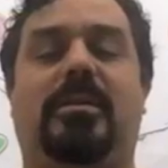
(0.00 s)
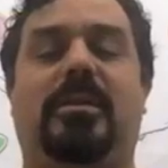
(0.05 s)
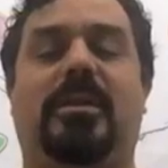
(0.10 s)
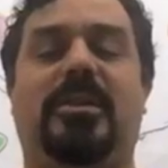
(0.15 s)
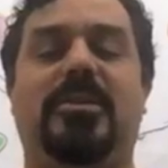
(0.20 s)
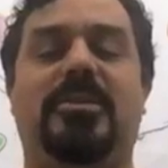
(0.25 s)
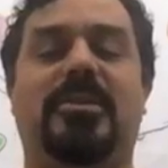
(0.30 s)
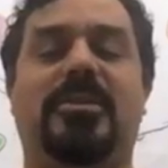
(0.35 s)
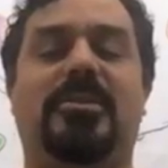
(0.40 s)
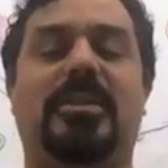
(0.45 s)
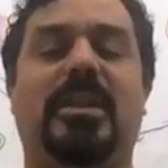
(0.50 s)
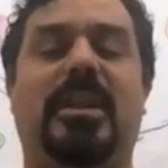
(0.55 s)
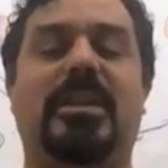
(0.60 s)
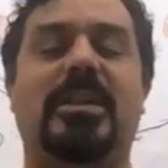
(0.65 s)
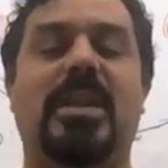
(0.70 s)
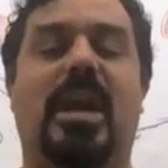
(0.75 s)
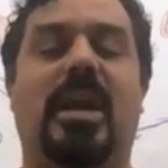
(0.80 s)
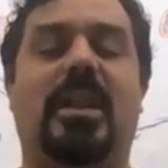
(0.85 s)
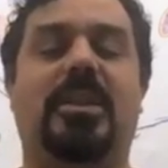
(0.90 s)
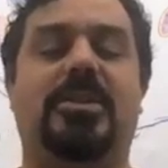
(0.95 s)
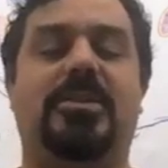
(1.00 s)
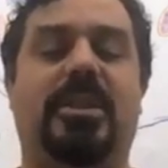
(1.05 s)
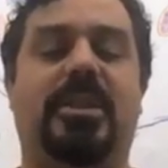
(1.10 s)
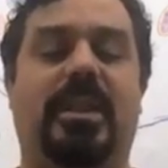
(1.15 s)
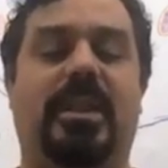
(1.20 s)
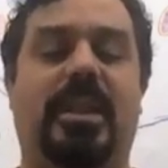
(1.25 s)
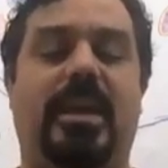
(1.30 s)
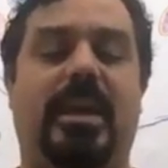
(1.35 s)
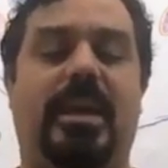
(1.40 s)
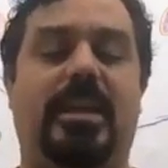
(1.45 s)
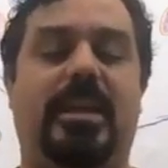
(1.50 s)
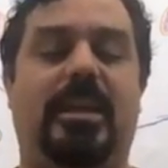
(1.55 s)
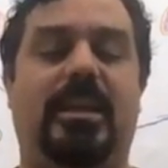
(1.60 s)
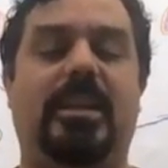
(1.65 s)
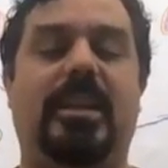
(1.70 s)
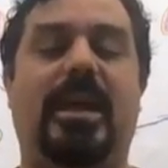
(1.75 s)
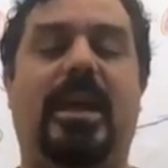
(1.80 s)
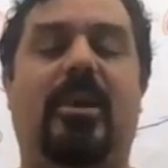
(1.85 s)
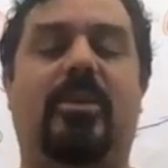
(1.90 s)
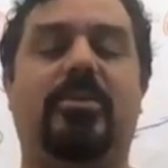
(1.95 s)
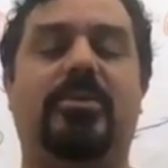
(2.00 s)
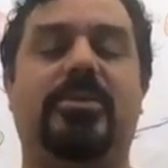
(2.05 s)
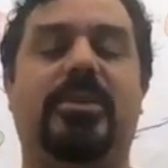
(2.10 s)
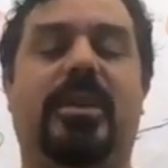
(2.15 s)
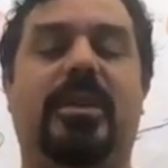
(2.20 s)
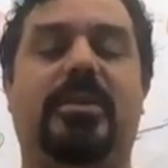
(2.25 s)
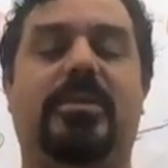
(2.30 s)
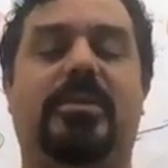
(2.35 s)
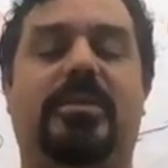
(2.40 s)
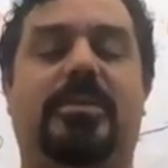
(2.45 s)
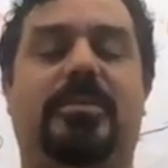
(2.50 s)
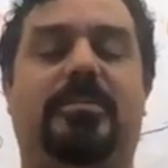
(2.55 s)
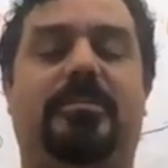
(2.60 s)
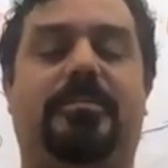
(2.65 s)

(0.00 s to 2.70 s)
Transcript: And just acknowledging that allows us